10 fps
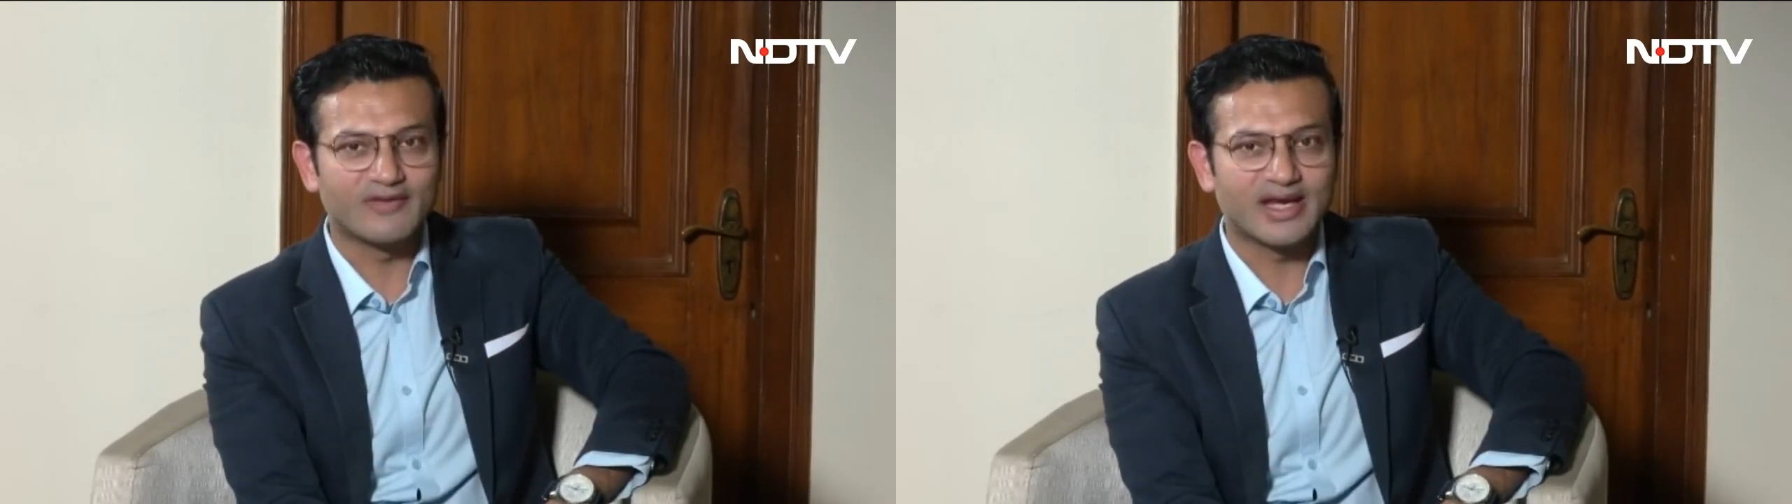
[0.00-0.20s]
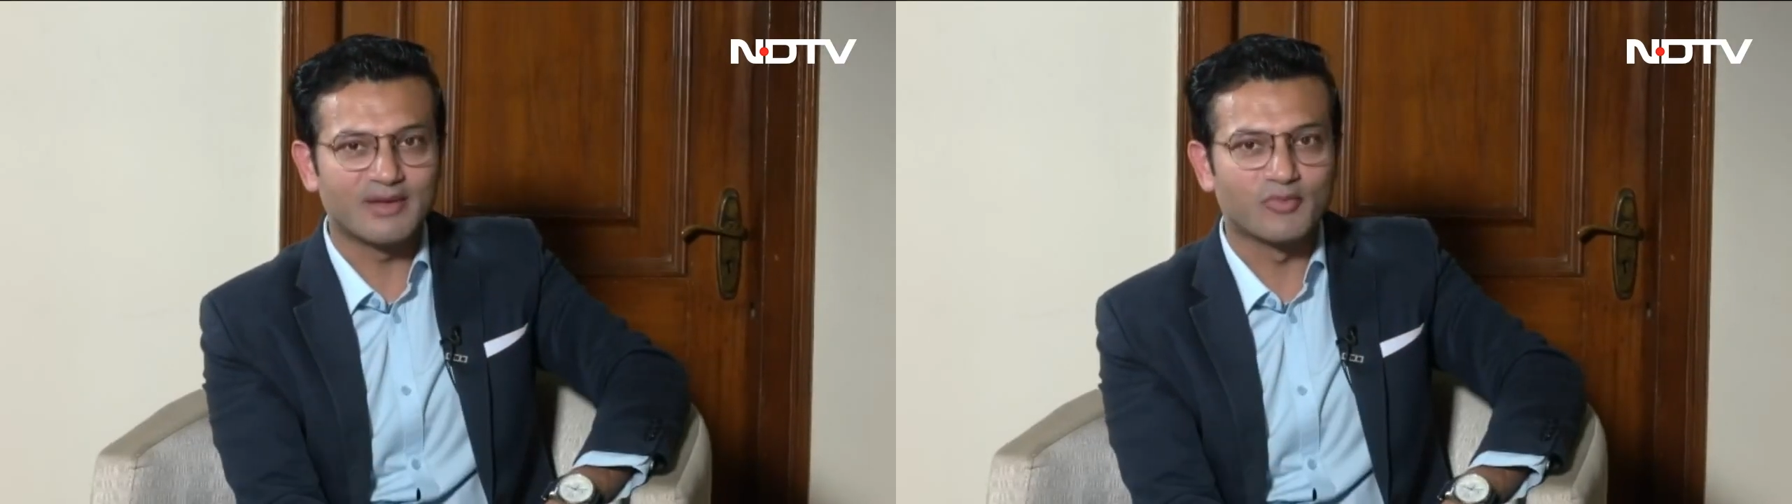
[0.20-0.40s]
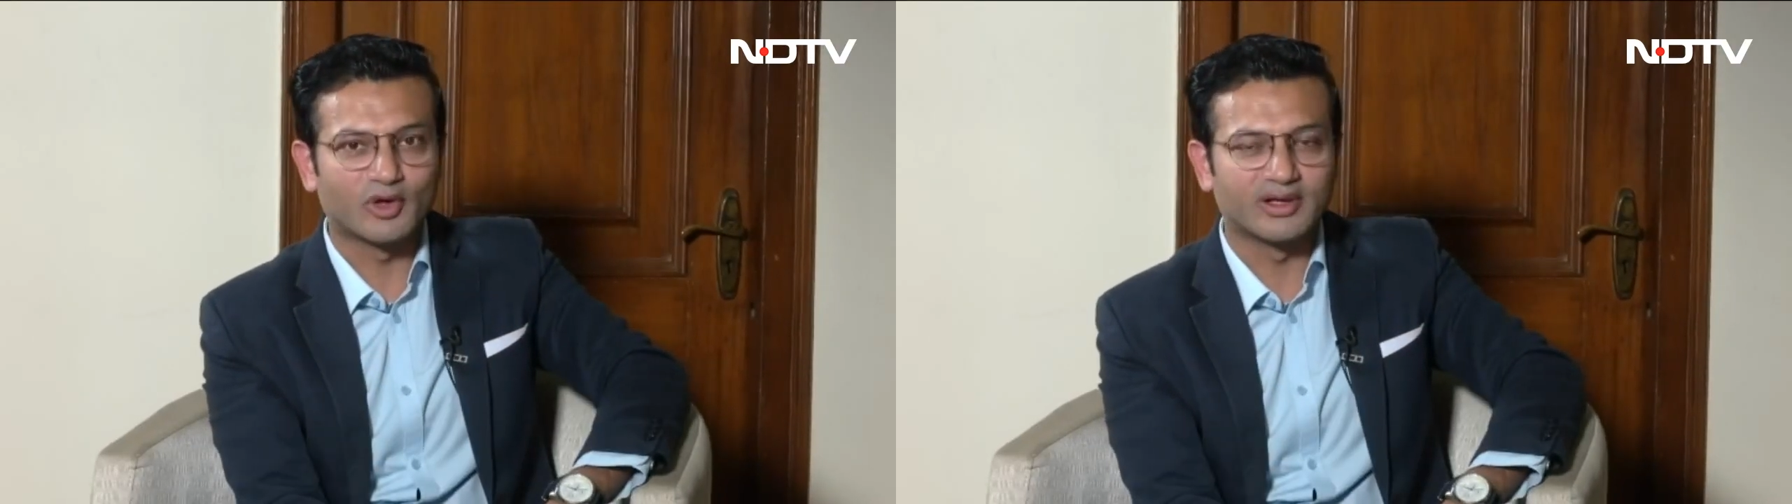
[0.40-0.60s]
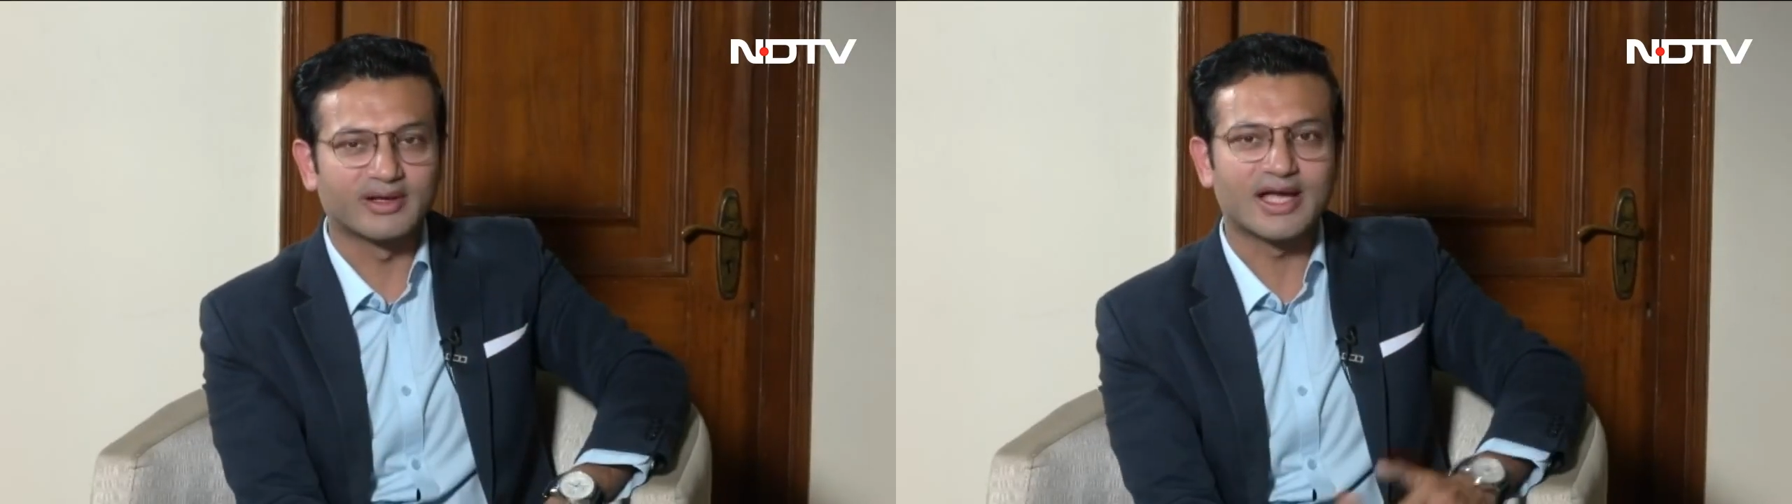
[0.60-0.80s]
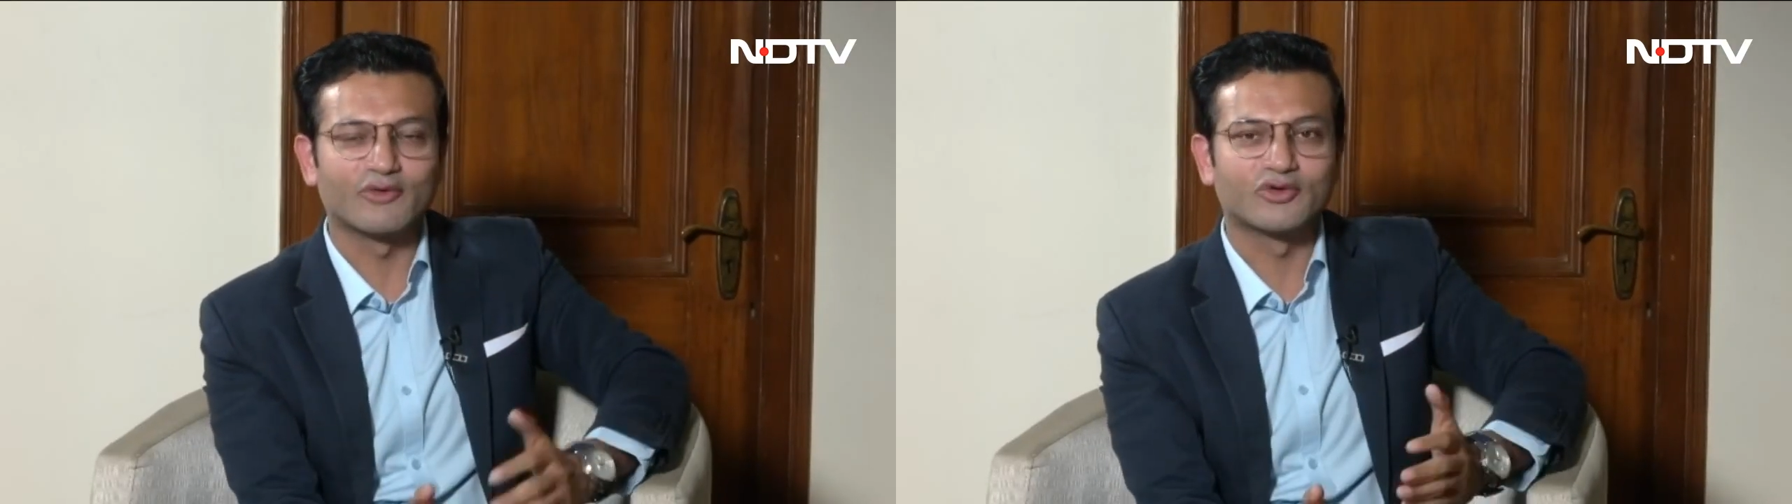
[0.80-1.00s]
very
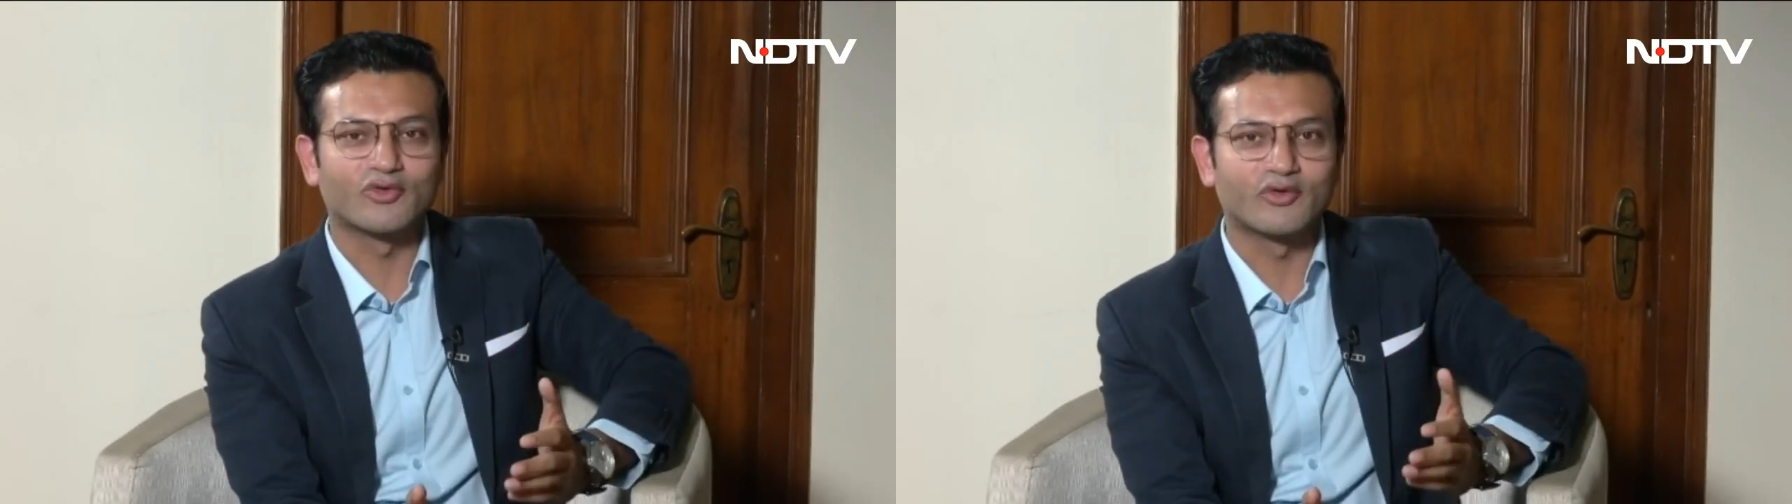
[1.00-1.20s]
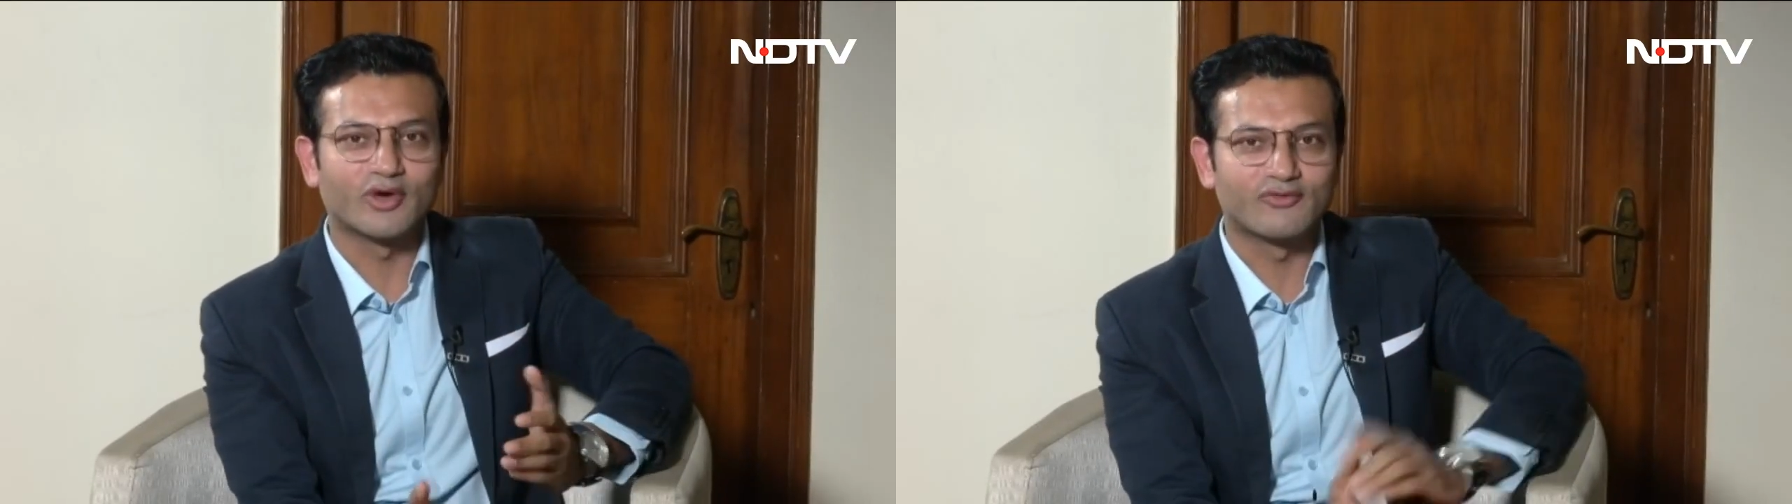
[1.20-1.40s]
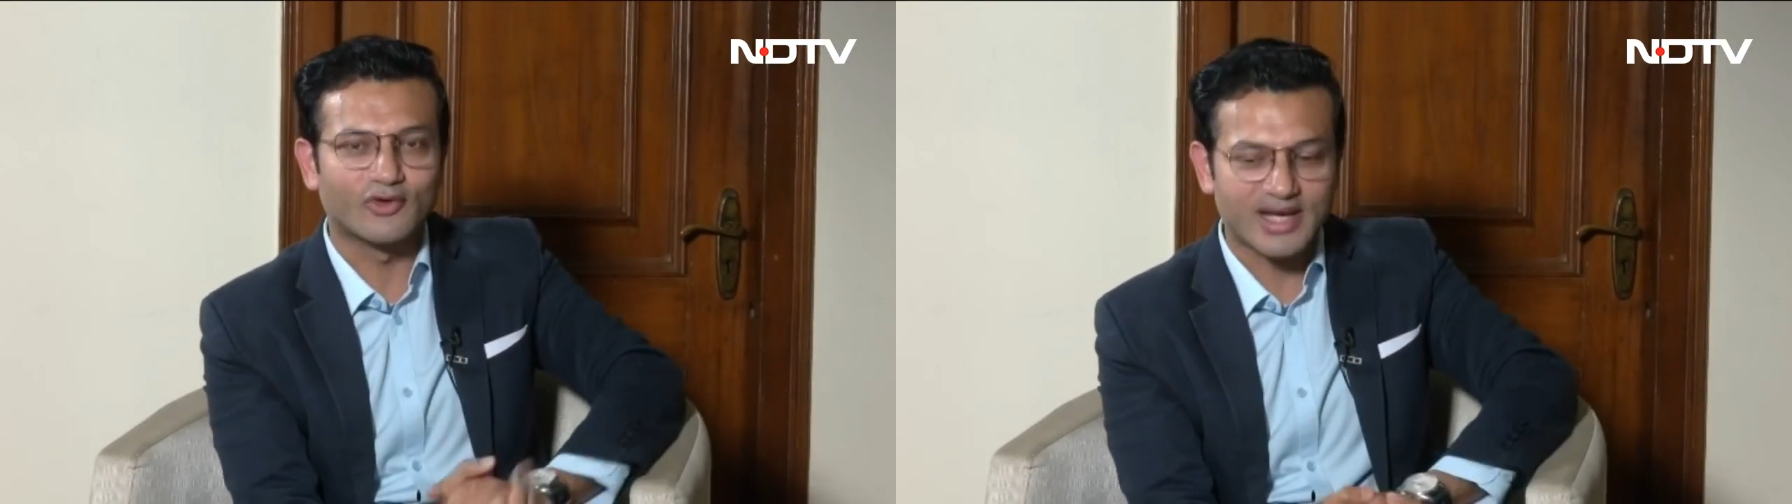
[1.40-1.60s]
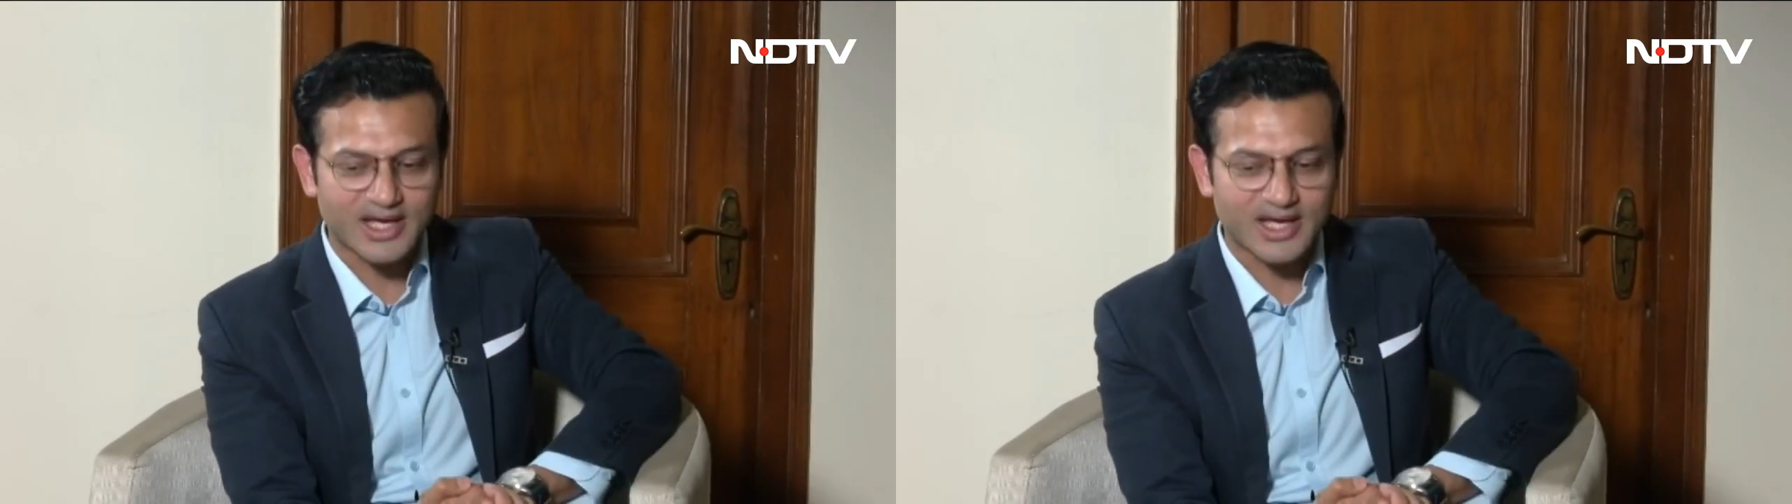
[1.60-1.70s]
important ahead of the 2024